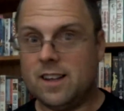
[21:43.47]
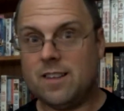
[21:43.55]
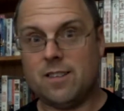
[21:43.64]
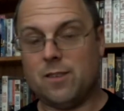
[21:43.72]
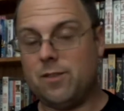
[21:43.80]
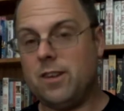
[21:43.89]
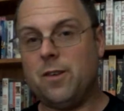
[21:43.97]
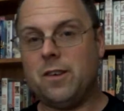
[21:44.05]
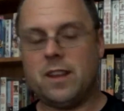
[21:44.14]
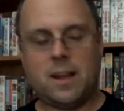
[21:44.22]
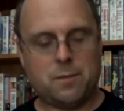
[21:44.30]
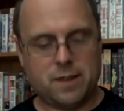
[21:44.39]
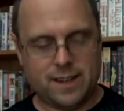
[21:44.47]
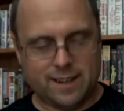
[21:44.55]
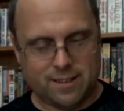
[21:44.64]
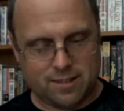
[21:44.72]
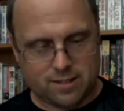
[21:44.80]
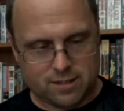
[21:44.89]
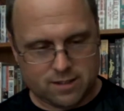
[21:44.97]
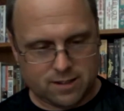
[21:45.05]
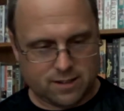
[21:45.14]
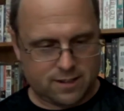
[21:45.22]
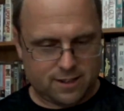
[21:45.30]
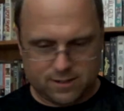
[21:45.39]
So if you know what that means,
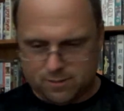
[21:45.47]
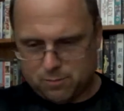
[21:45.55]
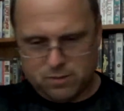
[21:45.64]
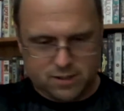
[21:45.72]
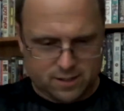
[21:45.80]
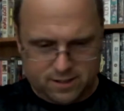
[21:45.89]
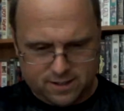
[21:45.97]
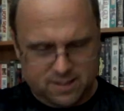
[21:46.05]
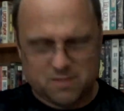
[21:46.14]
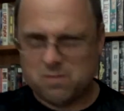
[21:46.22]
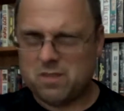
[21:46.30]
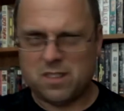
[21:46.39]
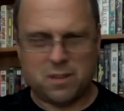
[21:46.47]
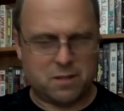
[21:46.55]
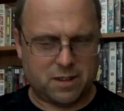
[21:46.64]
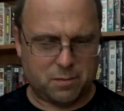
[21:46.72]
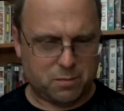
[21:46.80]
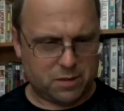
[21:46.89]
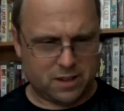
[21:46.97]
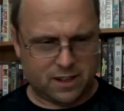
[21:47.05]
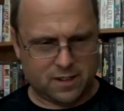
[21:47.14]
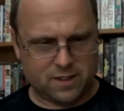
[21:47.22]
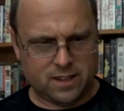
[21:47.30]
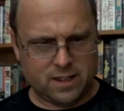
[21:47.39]
you know, put down in the comment. You
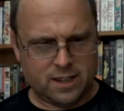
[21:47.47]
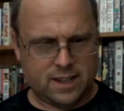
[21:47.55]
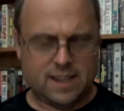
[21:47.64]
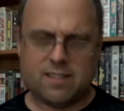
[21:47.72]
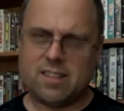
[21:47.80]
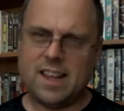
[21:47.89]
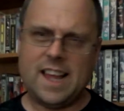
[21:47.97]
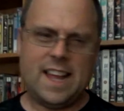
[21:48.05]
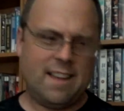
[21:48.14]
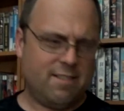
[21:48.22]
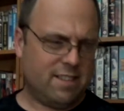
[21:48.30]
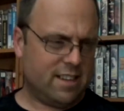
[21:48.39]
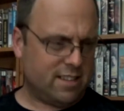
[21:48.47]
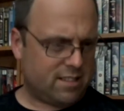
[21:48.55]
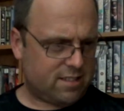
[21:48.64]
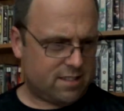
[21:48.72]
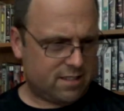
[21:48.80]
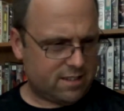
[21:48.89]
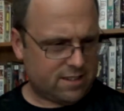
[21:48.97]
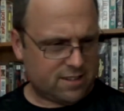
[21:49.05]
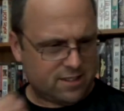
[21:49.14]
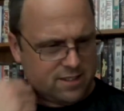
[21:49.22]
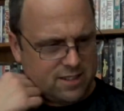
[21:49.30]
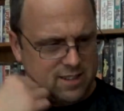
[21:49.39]
know, it's the hairiest. I don't
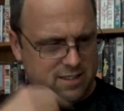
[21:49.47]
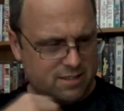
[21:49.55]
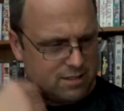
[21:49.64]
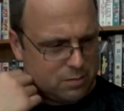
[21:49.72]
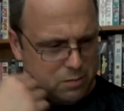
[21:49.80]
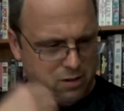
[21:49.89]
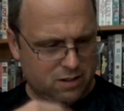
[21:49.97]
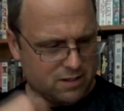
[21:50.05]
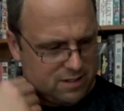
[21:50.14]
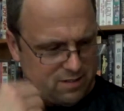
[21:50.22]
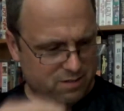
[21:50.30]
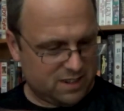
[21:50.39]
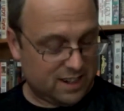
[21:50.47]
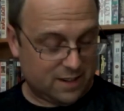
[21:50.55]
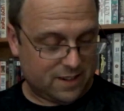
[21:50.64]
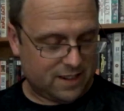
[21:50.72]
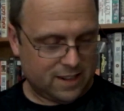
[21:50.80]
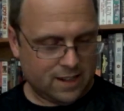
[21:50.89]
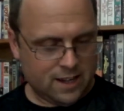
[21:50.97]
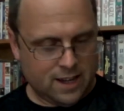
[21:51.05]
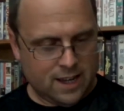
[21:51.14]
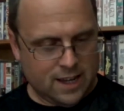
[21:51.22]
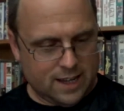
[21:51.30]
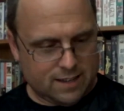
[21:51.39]
know, it's a spot. Anyway.
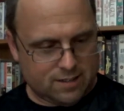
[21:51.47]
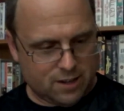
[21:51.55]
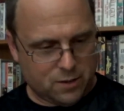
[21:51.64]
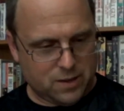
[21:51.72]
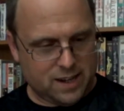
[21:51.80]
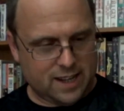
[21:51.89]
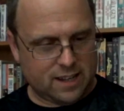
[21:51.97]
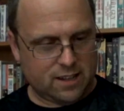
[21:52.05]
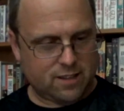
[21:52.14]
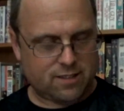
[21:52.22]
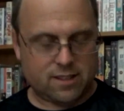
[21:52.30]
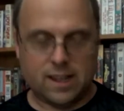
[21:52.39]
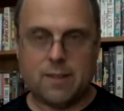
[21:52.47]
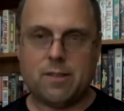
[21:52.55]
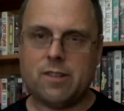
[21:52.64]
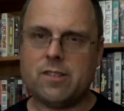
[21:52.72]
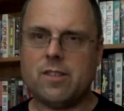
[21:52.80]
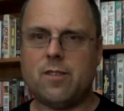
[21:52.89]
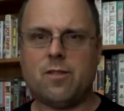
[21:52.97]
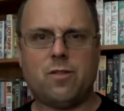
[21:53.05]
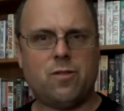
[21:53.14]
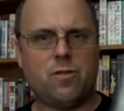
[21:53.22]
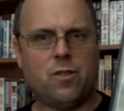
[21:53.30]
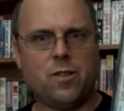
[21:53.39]
So yeah, lots of levels of
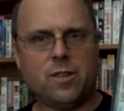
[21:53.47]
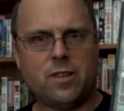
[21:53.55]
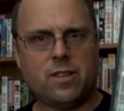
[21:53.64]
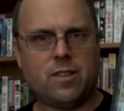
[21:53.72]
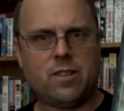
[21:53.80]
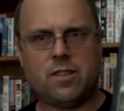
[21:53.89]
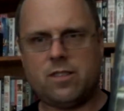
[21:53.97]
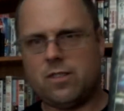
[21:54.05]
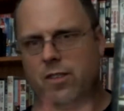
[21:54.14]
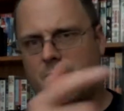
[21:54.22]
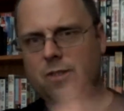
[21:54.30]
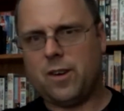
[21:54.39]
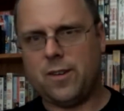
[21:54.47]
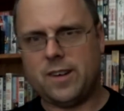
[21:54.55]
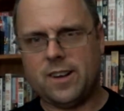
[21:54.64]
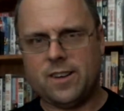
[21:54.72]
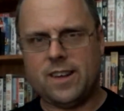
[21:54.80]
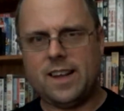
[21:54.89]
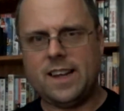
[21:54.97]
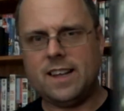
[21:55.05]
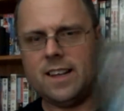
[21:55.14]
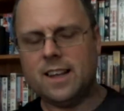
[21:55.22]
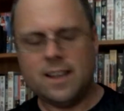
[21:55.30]
fun stuff going on there.